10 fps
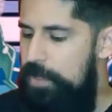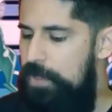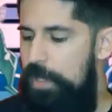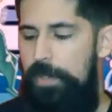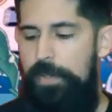
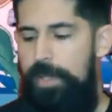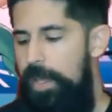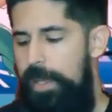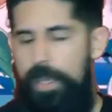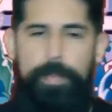So
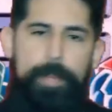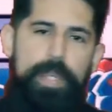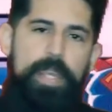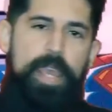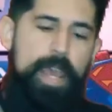I got my
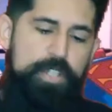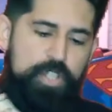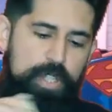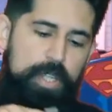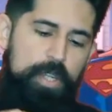mini
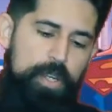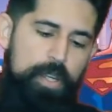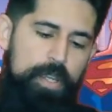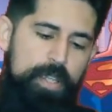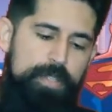hatchet
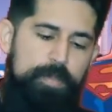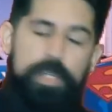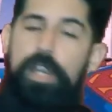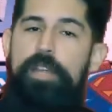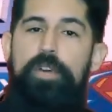here because I'm
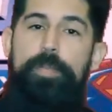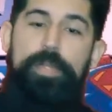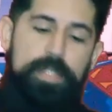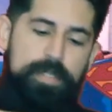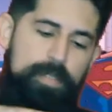tired of opening
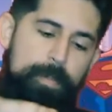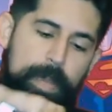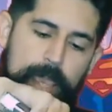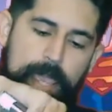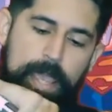these
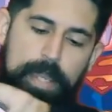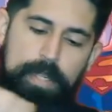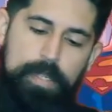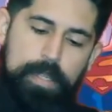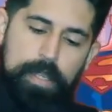by
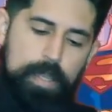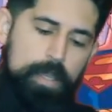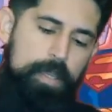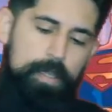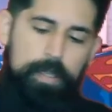hand.
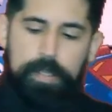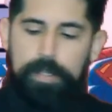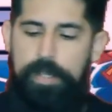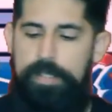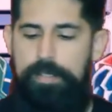Get a
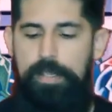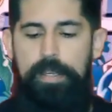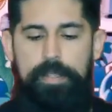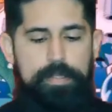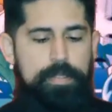nice
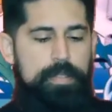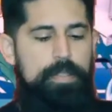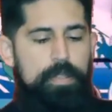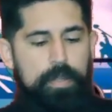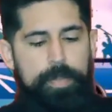cut,
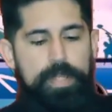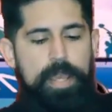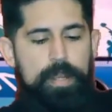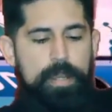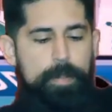open
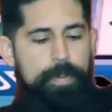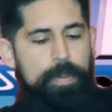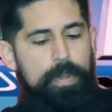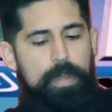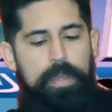that
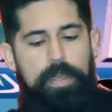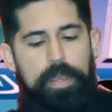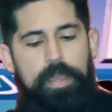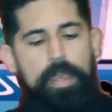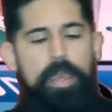up,
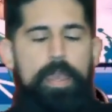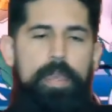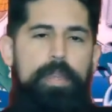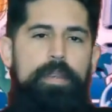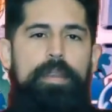
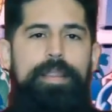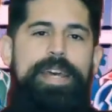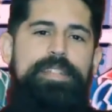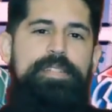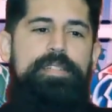and
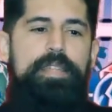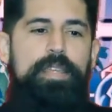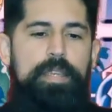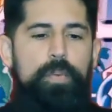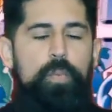let's
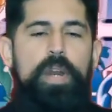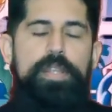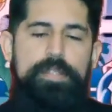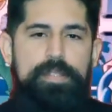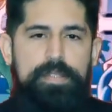see what
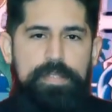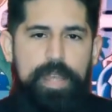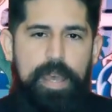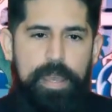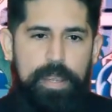is
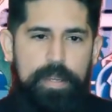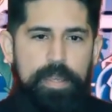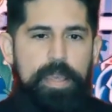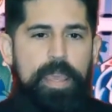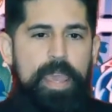inside
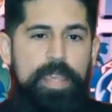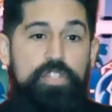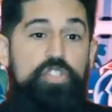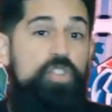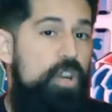a
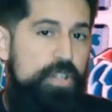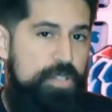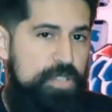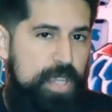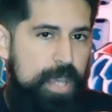starter
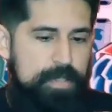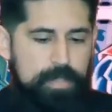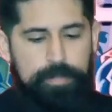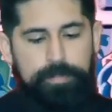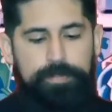set.